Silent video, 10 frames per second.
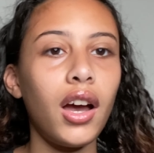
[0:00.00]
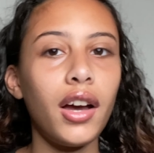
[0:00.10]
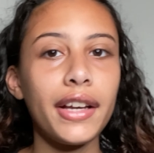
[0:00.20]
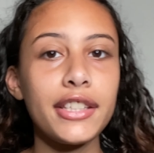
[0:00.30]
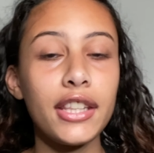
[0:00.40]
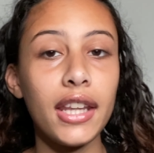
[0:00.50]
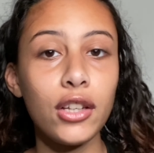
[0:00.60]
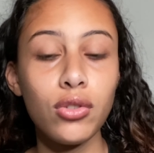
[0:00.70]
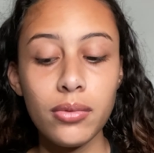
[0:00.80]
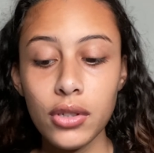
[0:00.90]
Okay, so the next
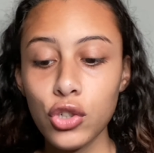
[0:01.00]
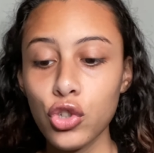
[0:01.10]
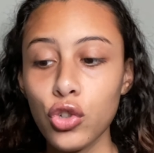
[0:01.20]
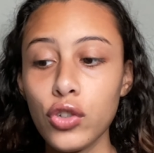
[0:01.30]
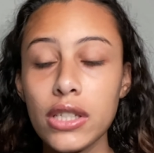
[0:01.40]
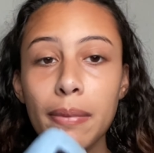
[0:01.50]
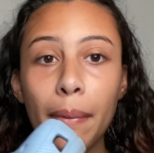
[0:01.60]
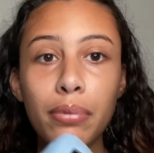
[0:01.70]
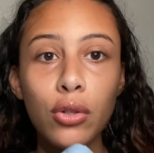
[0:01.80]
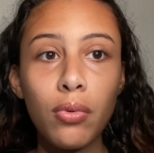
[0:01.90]
one I'm gonna show you is my
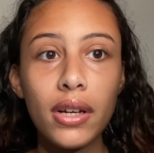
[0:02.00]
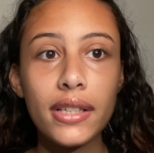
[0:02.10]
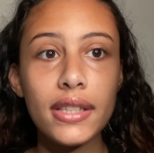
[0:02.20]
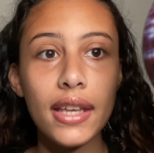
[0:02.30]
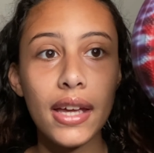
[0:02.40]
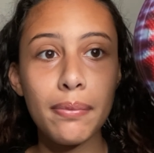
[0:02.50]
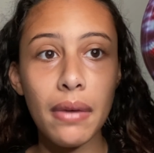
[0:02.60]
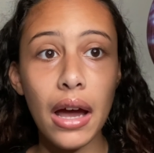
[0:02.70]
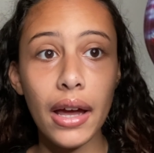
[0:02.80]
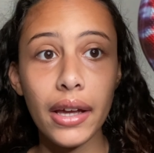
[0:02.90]
blue ones and
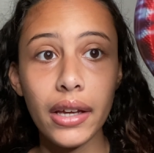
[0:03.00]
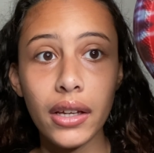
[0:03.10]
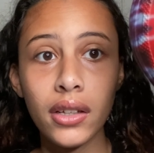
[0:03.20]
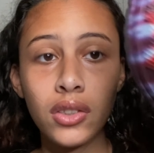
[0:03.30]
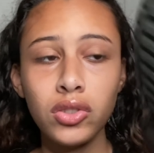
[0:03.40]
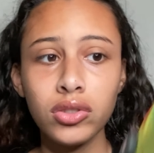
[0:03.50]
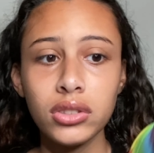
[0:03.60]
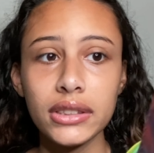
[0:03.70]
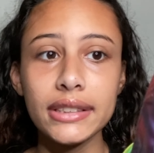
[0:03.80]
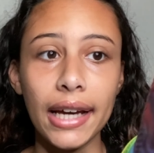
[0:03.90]
my
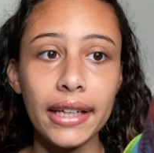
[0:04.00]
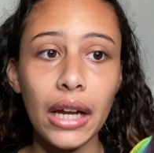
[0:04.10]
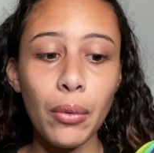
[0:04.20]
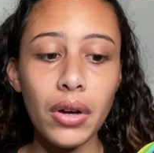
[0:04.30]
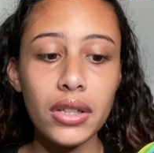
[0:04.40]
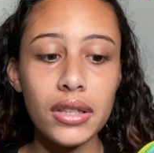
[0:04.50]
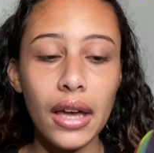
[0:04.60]
tie-dye ones.